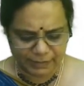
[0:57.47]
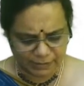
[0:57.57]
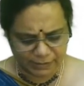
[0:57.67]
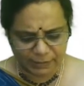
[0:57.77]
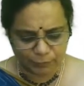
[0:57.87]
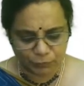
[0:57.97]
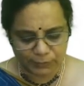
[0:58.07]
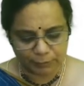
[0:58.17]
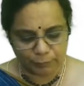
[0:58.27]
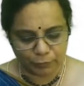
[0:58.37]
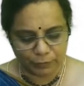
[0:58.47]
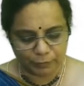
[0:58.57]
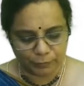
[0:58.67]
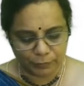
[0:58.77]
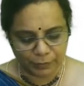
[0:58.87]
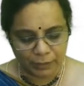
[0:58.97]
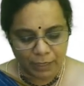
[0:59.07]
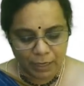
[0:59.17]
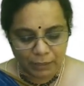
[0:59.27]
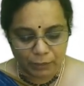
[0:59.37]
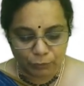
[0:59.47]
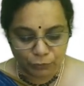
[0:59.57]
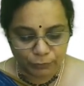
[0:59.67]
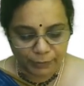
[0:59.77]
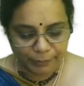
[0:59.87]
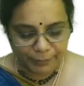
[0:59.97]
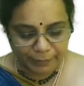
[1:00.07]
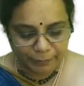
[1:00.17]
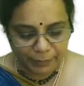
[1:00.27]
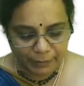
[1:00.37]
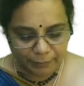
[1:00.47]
That's the most important point. Now, what do I mean by